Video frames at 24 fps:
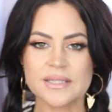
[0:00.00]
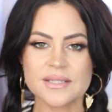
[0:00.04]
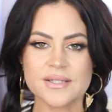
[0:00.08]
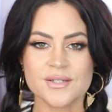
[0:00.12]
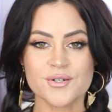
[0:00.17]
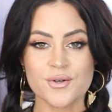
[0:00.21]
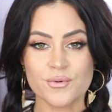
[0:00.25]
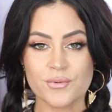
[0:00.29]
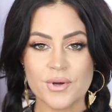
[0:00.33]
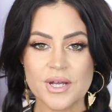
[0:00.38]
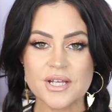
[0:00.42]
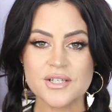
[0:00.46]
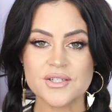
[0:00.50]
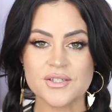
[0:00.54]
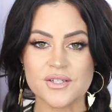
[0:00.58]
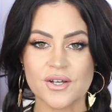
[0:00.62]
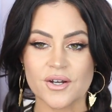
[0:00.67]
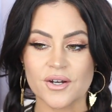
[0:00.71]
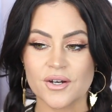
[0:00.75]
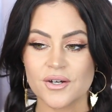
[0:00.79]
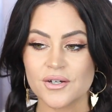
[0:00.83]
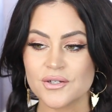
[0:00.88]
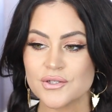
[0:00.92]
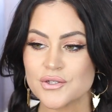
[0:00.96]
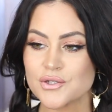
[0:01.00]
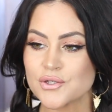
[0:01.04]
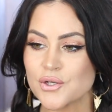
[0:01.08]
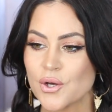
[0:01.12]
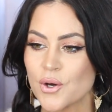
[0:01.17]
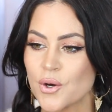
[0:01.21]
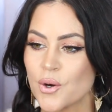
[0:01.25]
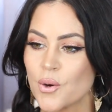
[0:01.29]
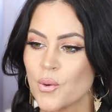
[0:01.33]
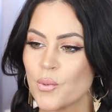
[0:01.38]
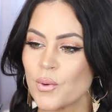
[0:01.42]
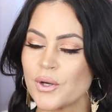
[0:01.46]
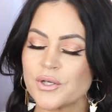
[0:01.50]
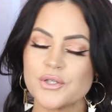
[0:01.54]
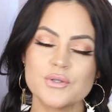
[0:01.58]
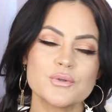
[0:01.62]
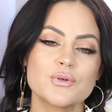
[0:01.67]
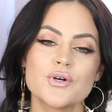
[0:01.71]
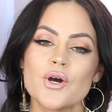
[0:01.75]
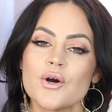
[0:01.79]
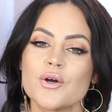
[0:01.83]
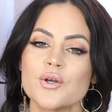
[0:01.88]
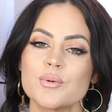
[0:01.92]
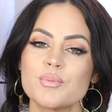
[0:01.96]
it's an eraser. So when
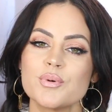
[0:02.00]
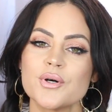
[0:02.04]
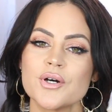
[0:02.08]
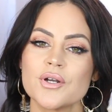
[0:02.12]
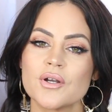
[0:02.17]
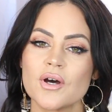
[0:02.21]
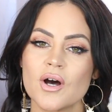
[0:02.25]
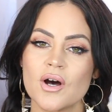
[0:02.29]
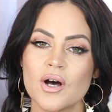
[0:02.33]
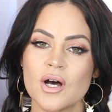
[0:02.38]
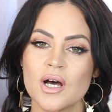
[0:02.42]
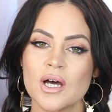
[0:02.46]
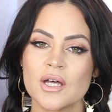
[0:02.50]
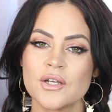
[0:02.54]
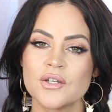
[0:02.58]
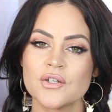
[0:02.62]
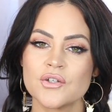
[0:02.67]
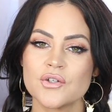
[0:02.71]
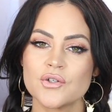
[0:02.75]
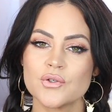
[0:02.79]
you go to put on